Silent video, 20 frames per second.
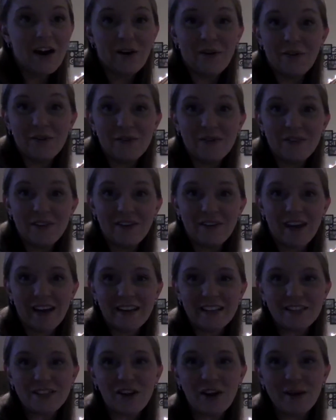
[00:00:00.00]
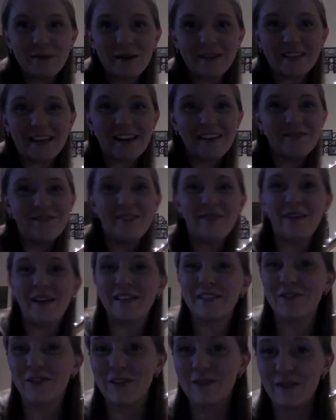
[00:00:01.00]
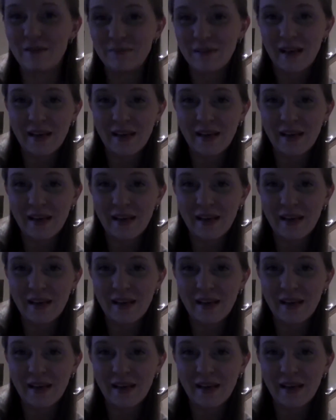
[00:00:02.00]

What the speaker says: okay, sorry about that. My screen went blank.